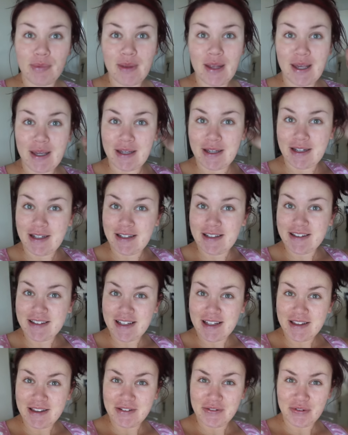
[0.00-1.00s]
Hi, guys.
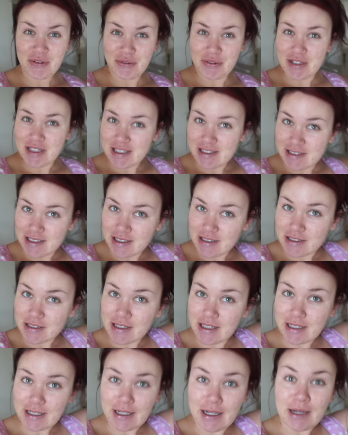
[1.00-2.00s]
I realize I look
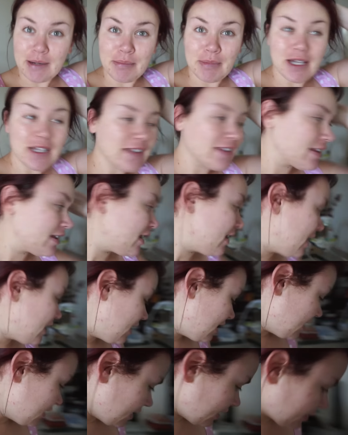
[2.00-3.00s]
like a hot mess.
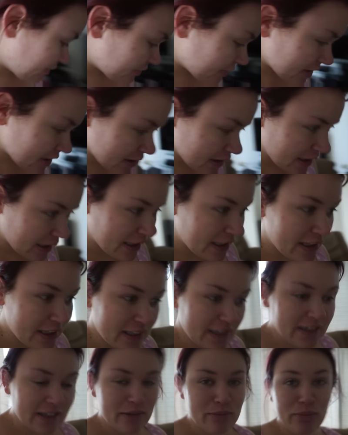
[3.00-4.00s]
And I
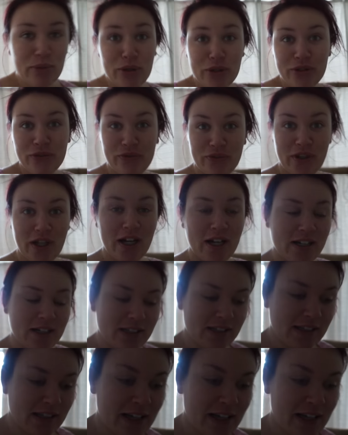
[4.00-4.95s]
realize in most vlogs,